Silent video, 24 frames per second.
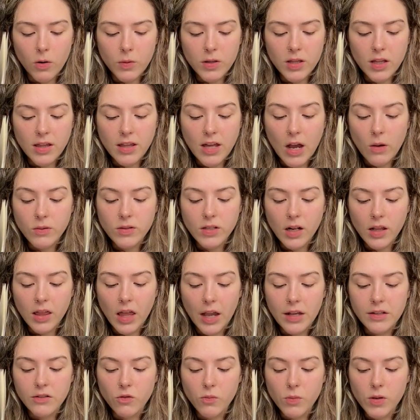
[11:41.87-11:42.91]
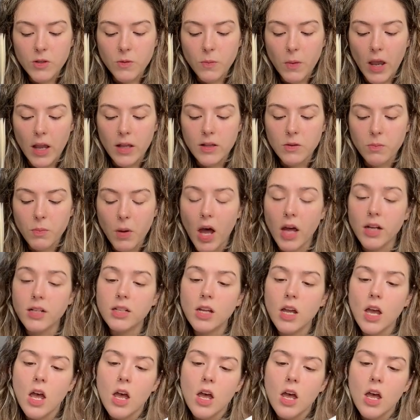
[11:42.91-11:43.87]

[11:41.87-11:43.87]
with 1,000 thanks from Miss Bates, but